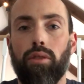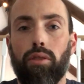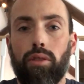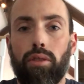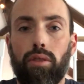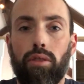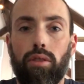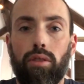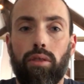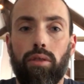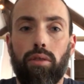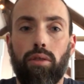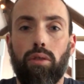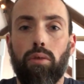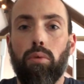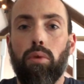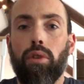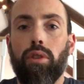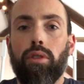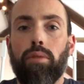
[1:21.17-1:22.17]
or
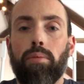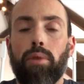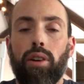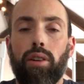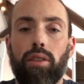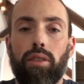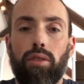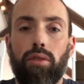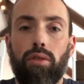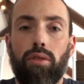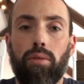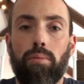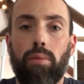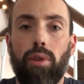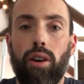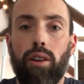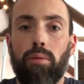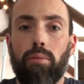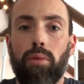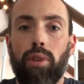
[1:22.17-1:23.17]
worry about your
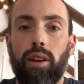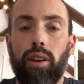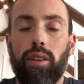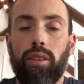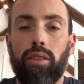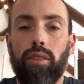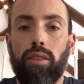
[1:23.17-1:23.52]
bottom line